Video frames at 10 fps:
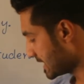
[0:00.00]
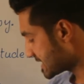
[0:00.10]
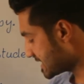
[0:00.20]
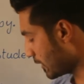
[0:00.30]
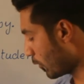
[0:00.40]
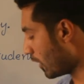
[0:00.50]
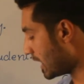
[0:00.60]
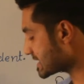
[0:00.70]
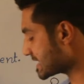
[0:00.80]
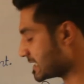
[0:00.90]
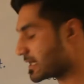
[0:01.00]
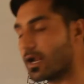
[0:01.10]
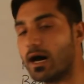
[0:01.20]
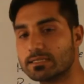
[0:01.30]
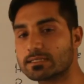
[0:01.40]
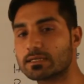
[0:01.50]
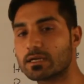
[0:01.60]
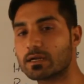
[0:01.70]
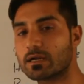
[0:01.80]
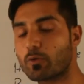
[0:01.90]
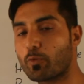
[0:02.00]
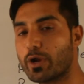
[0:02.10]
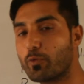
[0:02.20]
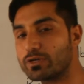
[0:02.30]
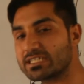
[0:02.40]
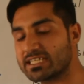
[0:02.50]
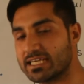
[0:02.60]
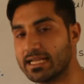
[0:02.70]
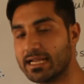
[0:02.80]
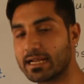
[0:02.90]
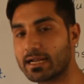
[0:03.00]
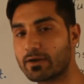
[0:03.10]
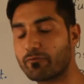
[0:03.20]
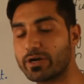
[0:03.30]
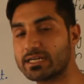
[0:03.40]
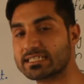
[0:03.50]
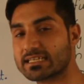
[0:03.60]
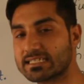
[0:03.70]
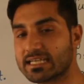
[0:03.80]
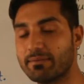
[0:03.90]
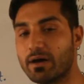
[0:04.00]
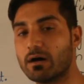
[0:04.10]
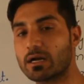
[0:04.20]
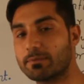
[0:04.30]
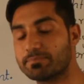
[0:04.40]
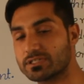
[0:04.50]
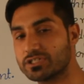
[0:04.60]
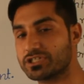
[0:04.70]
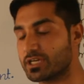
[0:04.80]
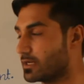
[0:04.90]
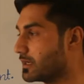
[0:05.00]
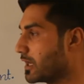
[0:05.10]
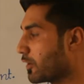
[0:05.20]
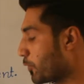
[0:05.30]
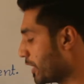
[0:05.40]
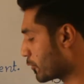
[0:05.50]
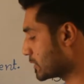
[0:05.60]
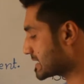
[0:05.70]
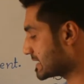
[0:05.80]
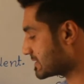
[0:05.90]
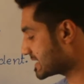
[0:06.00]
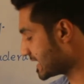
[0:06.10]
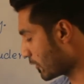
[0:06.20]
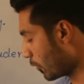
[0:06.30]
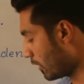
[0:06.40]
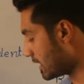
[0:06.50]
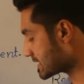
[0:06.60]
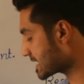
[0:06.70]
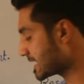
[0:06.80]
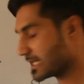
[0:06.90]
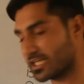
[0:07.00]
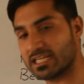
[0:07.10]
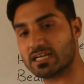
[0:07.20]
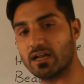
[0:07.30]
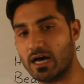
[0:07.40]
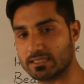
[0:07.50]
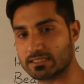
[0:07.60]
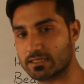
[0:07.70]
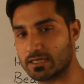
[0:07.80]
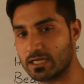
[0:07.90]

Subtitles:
She was in class. Where was she? We're discussing about her position. Where was she? She was in class.